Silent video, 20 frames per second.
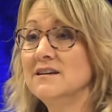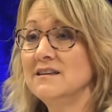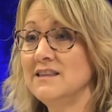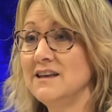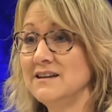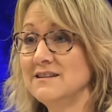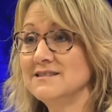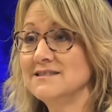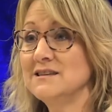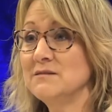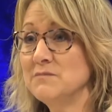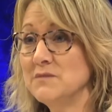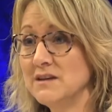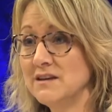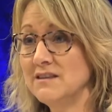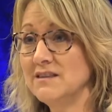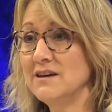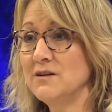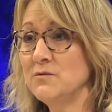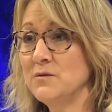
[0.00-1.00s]
That is
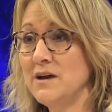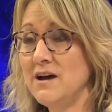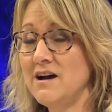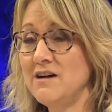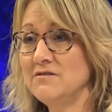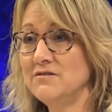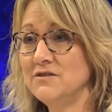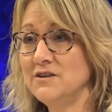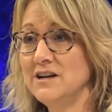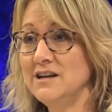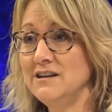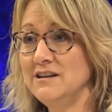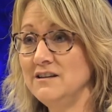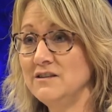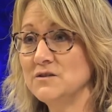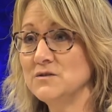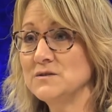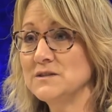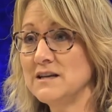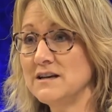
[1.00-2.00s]
something that we offer at
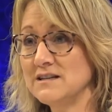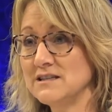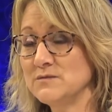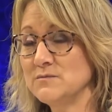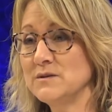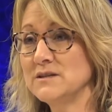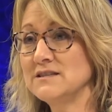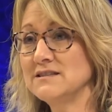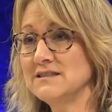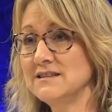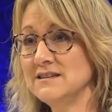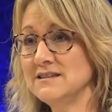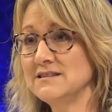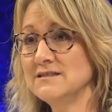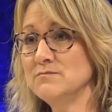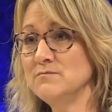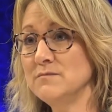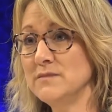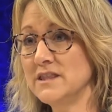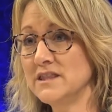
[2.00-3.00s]
Ethos Hospice,
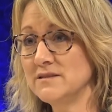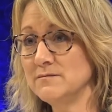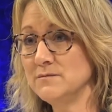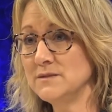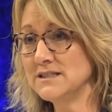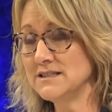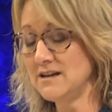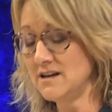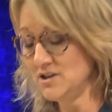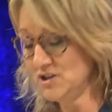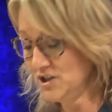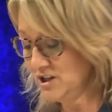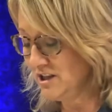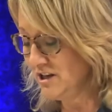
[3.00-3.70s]
is massage